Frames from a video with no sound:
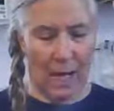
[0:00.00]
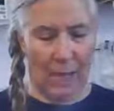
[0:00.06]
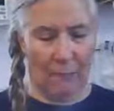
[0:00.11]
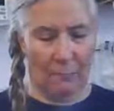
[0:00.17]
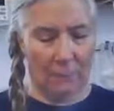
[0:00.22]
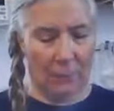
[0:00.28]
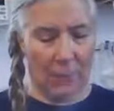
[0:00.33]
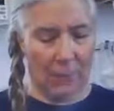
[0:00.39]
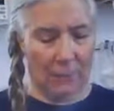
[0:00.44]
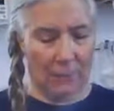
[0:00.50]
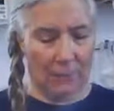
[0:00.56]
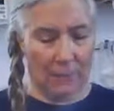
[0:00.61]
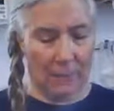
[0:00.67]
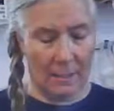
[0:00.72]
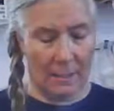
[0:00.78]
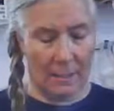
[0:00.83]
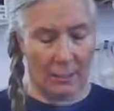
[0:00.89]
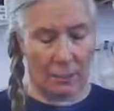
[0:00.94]
object
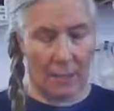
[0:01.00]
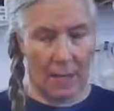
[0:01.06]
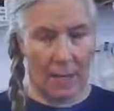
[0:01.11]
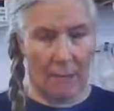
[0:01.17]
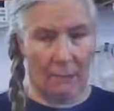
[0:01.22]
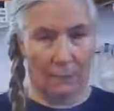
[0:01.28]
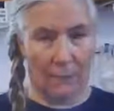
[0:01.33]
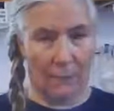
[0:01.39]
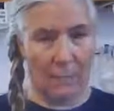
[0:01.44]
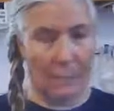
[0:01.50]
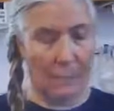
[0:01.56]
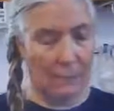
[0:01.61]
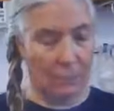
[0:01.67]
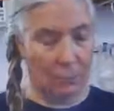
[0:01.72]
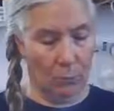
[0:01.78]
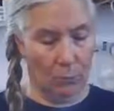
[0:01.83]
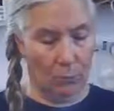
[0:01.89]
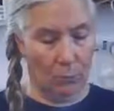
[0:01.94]
inscribed in
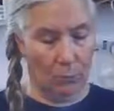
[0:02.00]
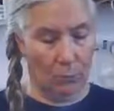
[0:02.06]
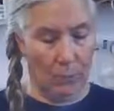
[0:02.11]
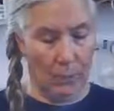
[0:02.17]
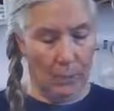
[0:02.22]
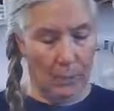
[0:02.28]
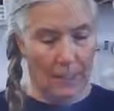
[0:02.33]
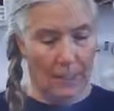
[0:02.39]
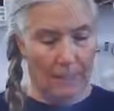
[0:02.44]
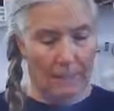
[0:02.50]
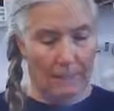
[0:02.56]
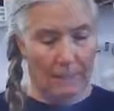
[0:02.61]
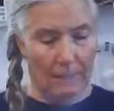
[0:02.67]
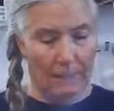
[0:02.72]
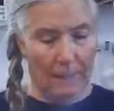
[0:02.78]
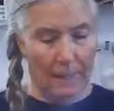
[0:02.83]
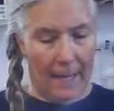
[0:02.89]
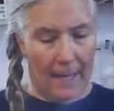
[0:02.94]
Hebrew.
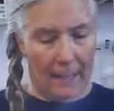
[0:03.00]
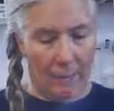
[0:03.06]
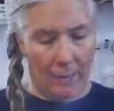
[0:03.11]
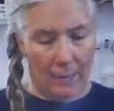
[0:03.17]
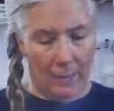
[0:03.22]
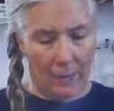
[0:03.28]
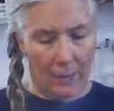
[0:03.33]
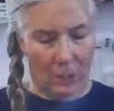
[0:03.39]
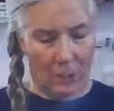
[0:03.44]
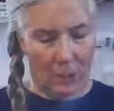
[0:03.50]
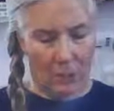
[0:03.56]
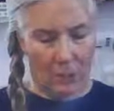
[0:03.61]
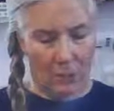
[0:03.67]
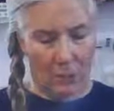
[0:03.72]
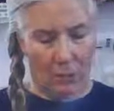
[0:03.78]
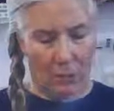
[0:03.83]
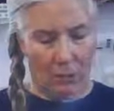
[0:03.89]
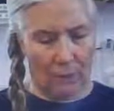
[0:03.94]
The back was a cheap
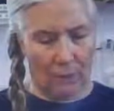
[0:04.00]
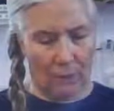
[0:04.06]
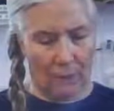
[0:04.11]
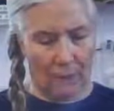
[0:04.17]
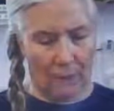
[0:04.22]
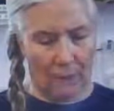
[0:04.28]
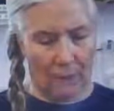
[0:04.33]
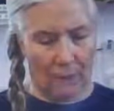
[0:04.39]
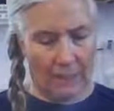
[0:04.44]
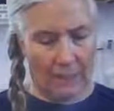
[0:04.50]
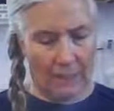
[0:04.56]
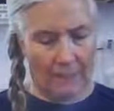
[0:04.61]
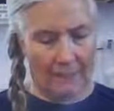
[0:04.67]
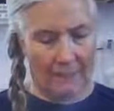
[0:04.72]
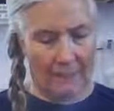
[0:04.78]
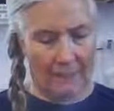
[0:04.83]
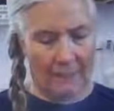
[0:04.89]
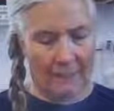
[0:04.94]
sort of metal, like
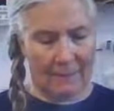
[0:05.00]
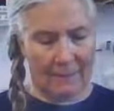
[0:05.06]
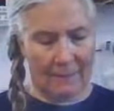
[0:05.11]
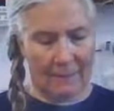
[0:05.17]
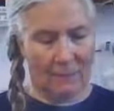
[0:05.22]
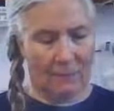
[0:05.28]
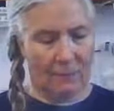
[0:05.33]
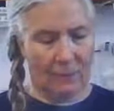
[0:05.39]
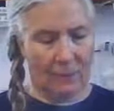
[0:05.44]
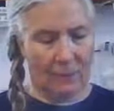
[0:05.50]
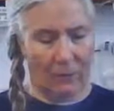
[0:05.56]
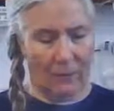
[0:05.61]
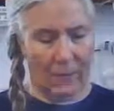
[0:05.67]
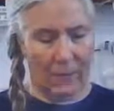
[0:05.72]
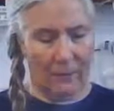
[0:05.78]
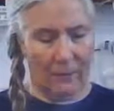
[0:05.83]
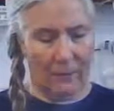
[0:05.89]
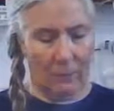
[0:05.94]
a silver,
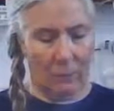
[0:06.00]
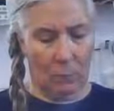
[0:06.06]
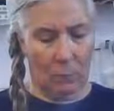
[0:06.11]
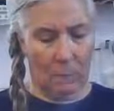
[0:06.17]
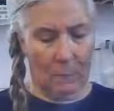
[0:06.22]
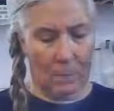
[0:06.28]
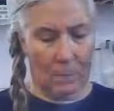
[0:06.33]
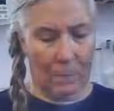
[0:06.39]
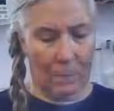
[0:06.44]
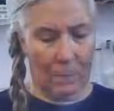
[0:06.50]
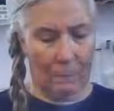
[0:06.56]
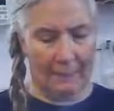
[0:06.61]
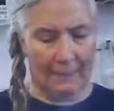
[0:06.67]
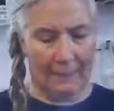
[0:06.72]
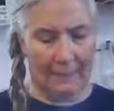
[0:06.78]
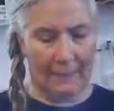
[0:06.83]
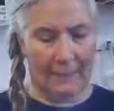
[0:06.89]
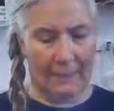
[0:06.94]
and there were
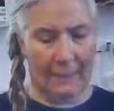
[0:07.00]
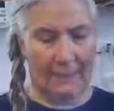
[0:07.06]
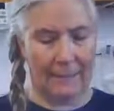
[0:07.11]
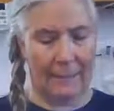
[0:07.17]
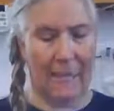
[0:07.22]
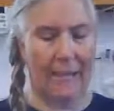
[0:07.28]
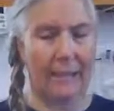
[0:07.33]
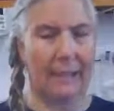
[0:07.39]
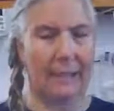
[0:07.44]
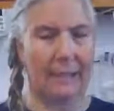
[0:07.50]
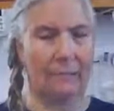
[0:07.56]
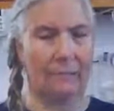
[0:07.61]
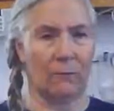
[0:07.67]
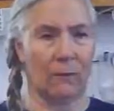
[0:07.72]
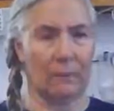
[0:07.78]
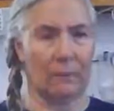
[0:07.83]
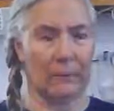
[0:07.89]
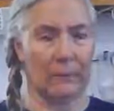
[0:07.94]
tinkling things hanging
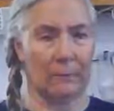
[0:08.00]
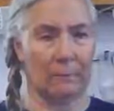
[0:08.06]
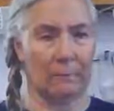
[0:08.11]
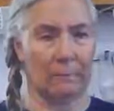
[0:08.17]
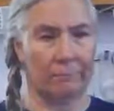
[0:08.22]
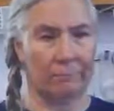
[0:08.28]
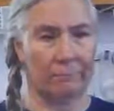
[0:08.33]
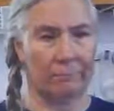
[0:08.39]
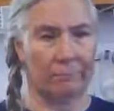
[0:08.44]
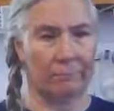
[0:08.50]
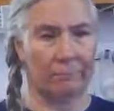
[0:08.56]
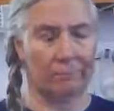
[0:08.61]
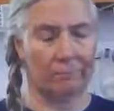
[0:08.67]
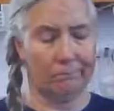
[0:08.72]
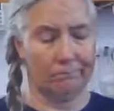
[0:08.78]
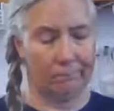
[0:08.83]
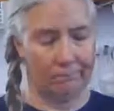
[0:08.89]
from it.